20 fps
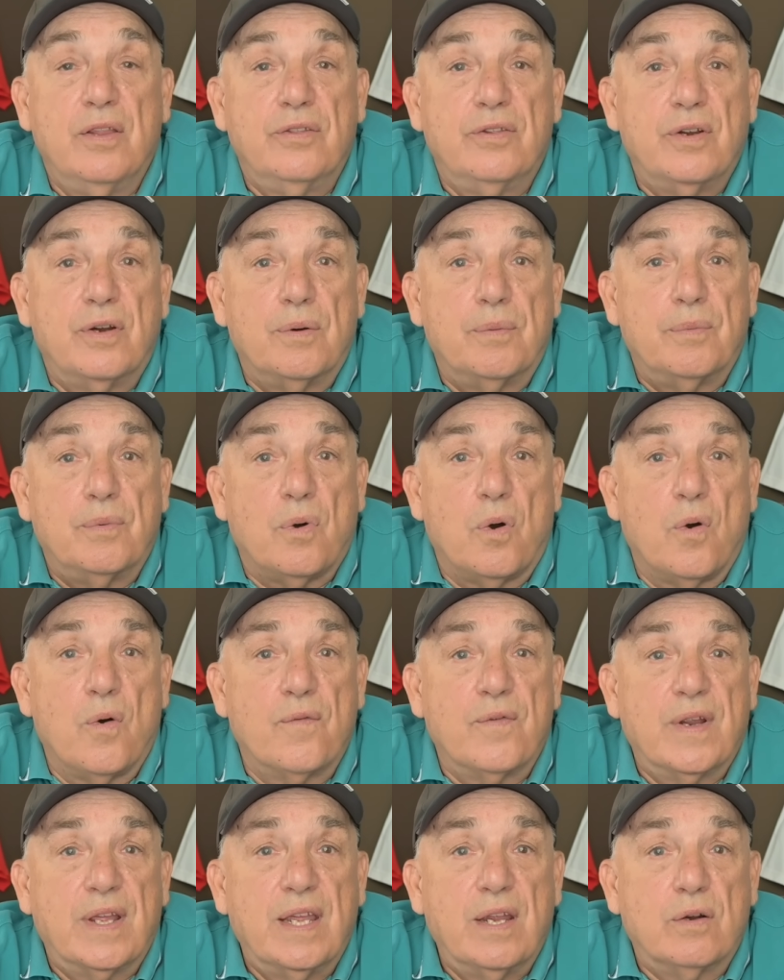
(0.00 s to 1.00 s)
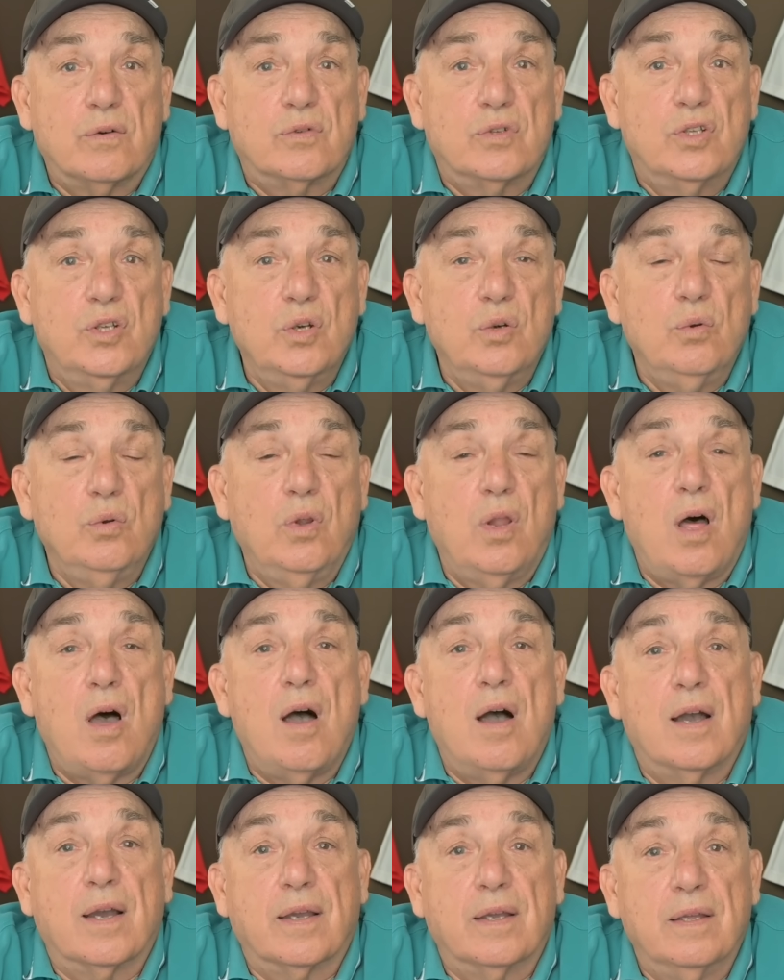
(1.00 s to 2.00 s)
They're over here too
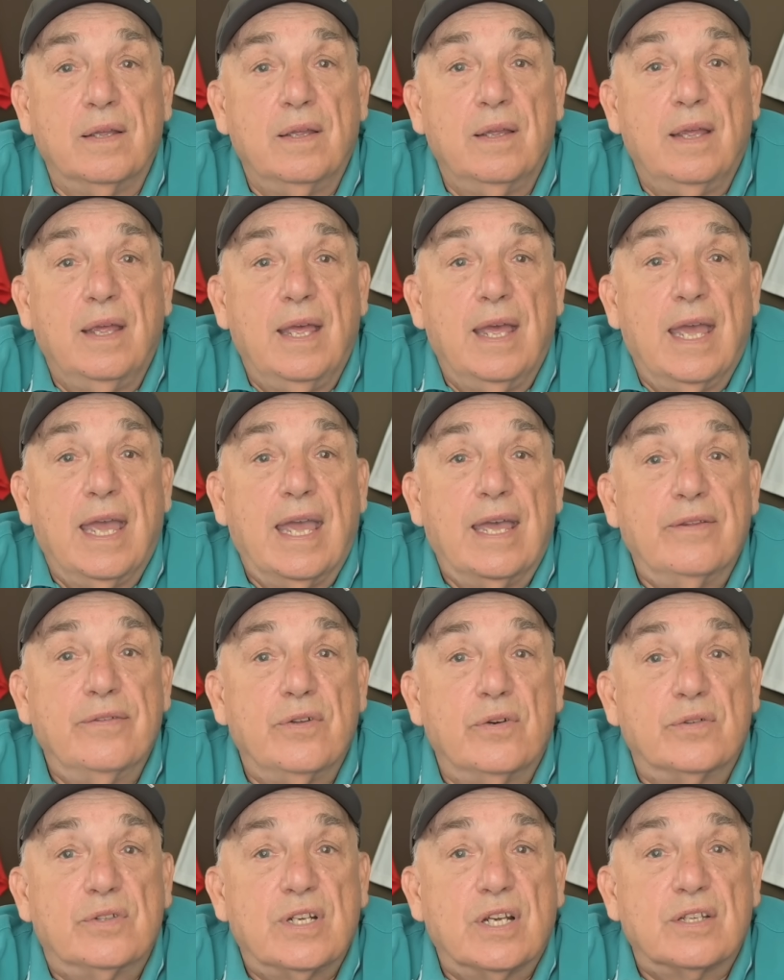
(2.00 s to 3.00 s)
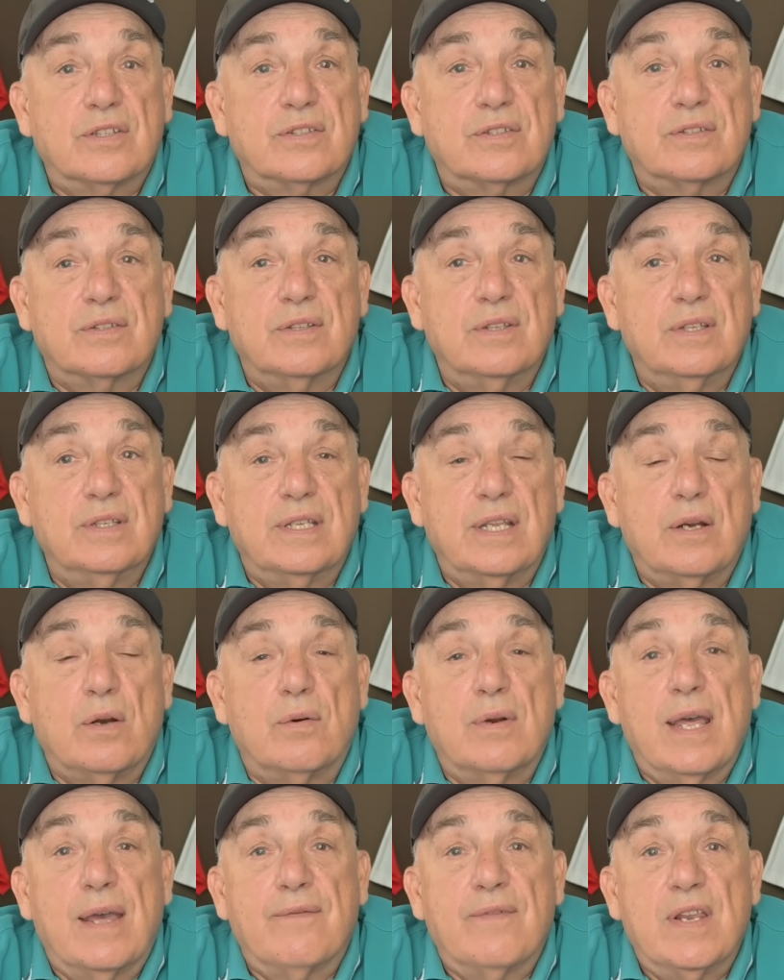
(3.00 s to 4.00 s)
long and they
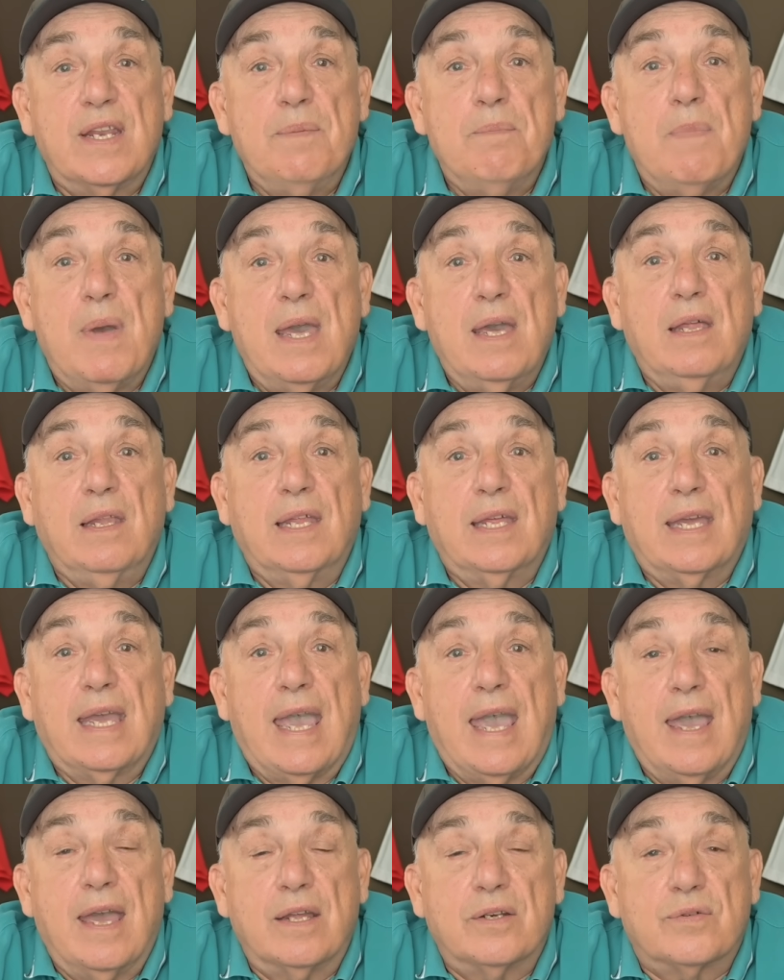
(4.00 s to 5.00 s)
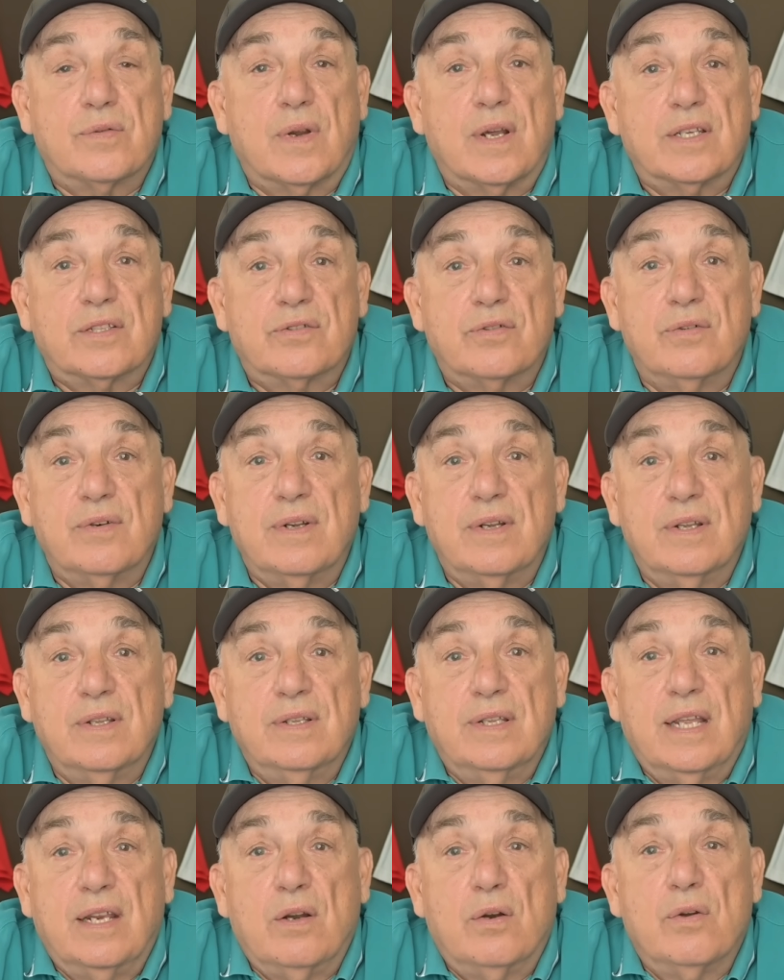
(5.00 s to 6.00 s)
don't have any mailing address.
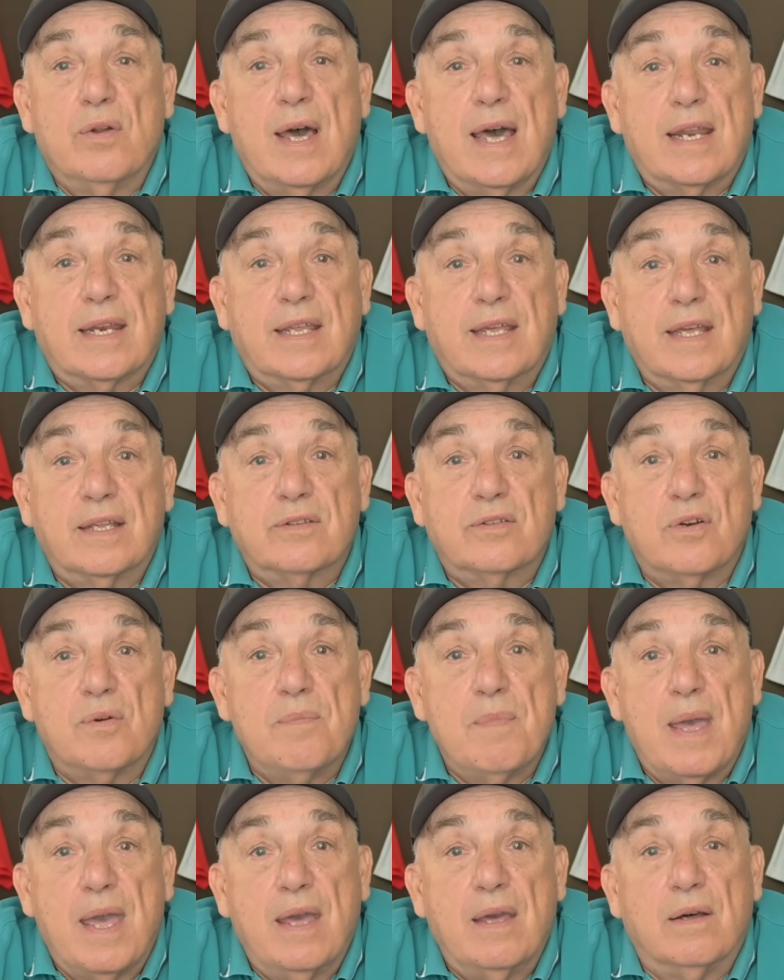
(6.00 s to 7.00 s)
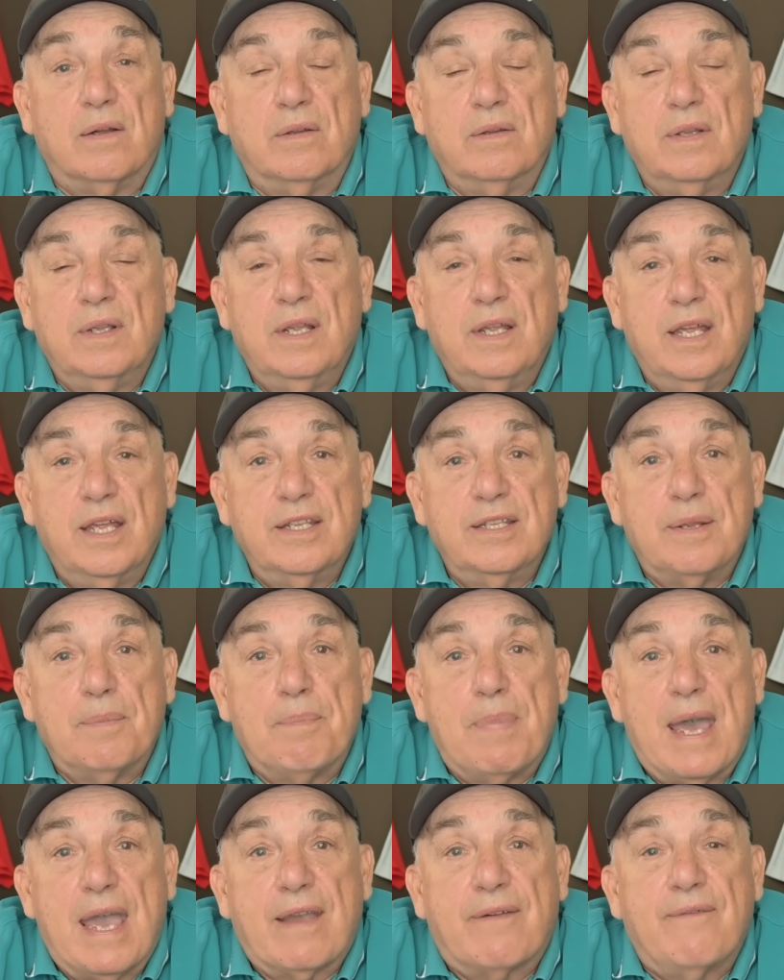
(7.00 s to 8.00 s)
They don't know how to get their mail. And the
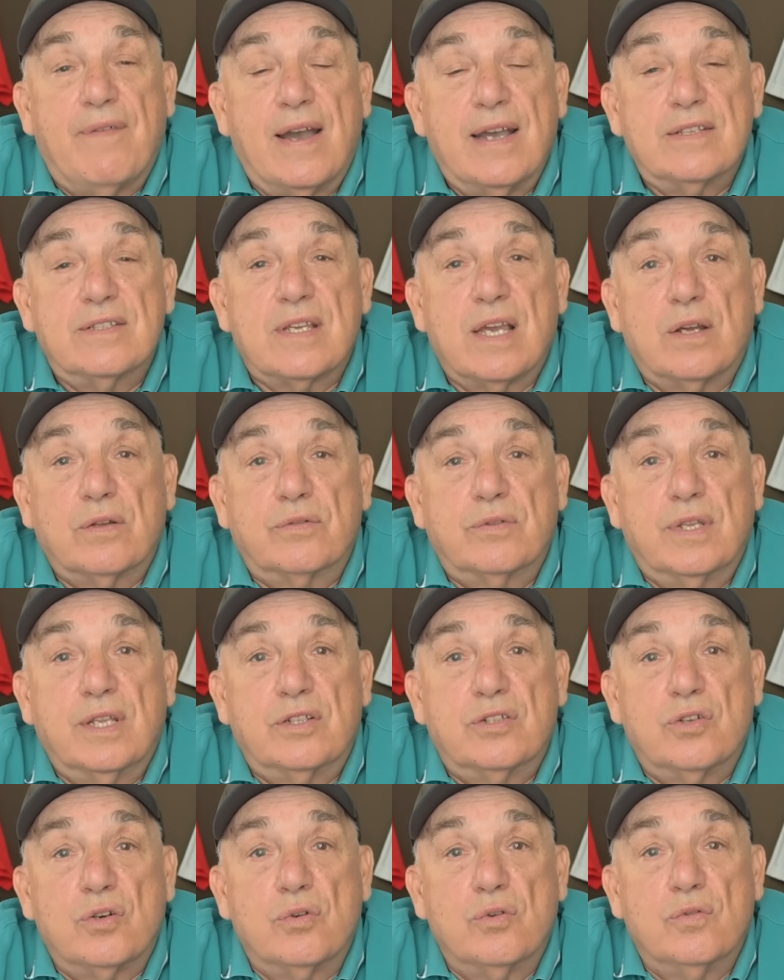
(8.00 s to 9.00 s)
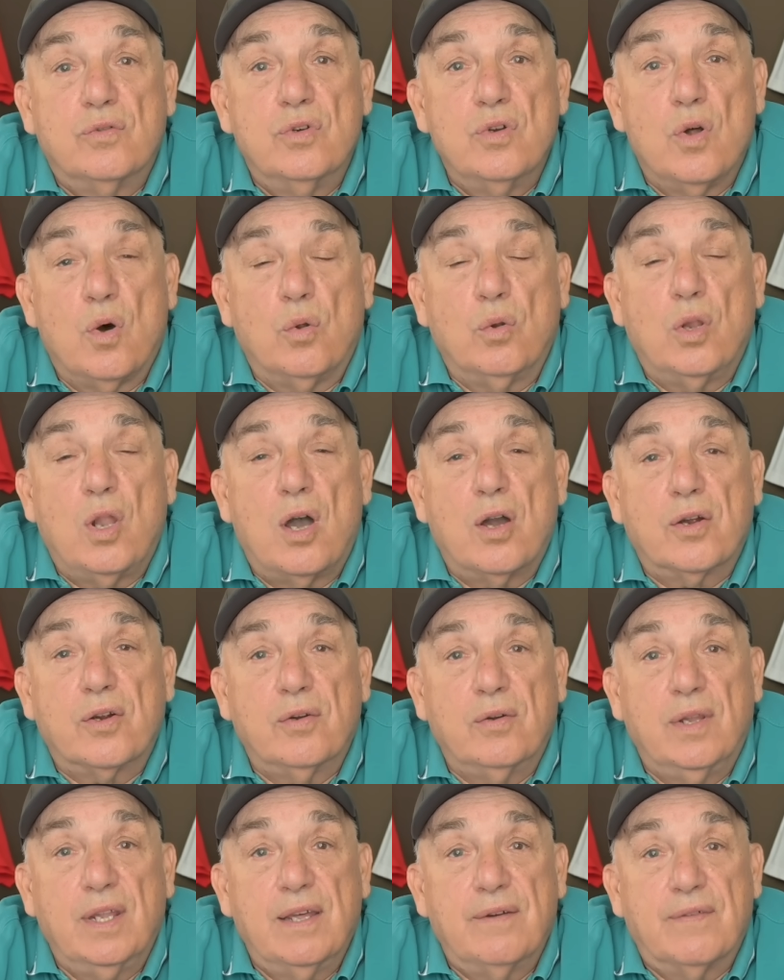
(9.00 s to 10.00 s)
bank finds out that you're no
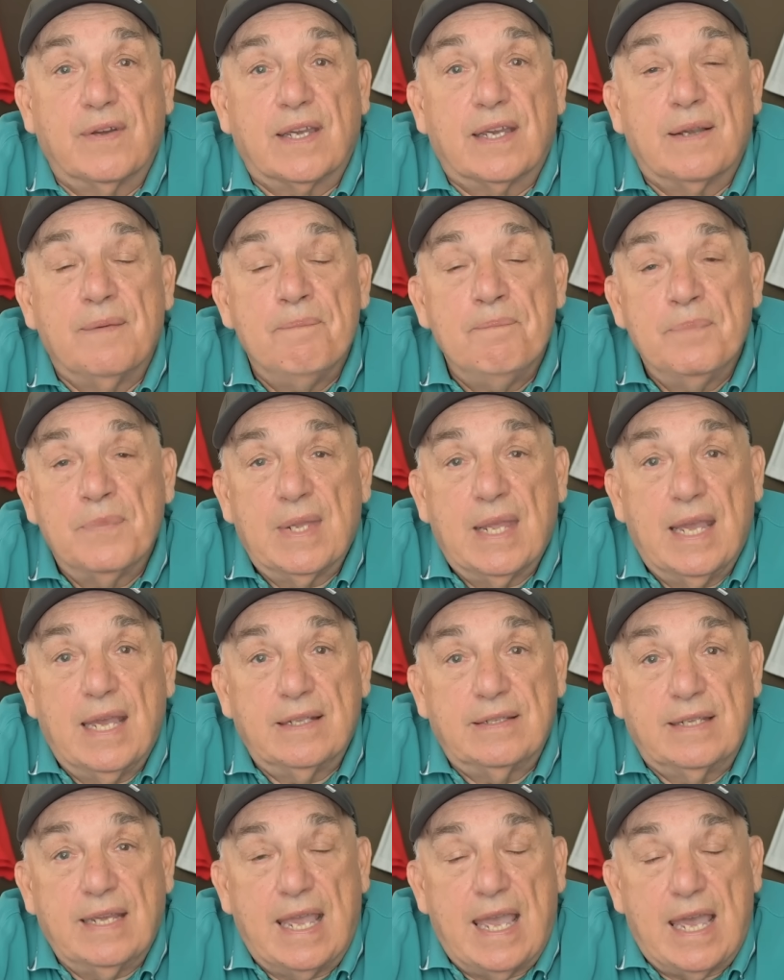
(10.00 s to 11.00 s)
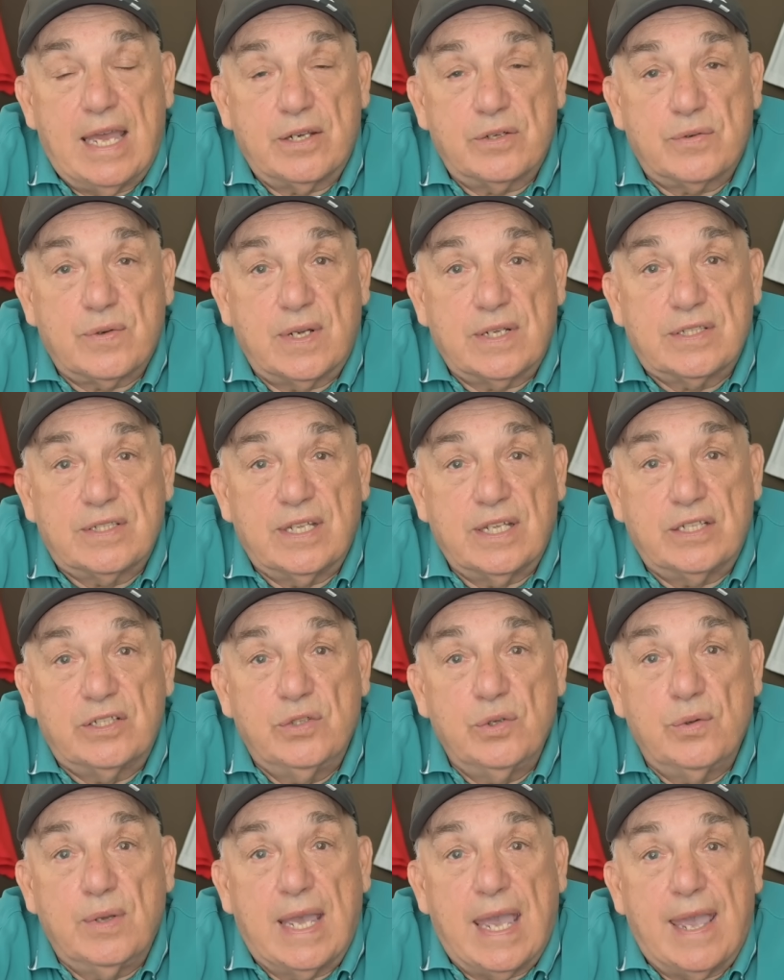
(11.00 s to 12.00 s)
longer living at the address that
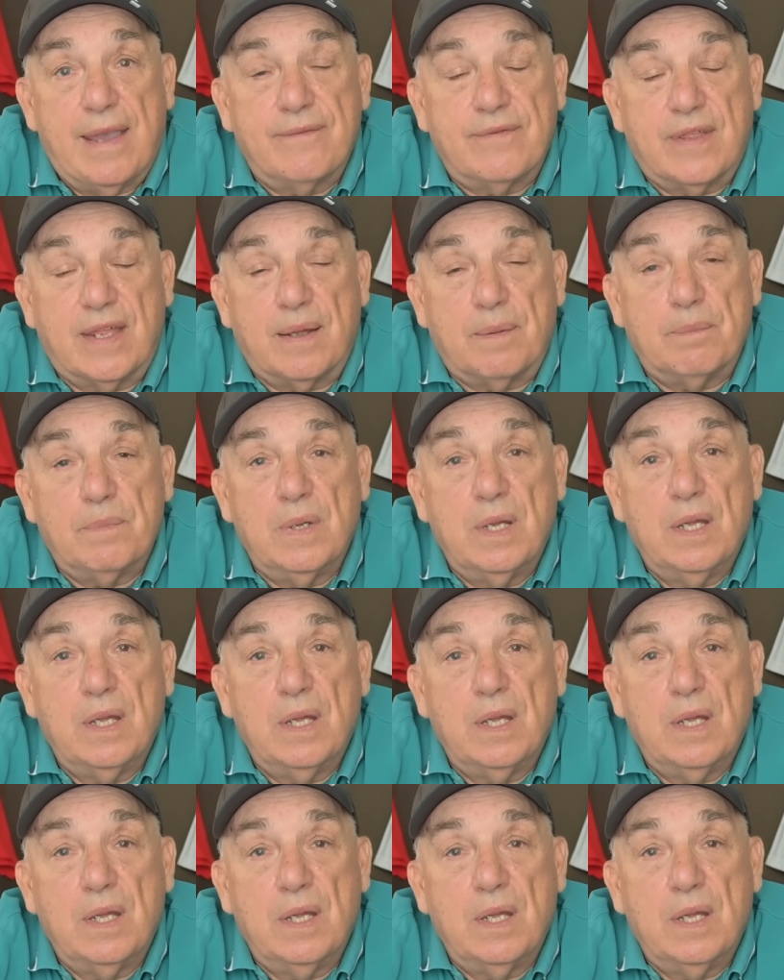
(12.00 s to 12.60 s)
you gave them.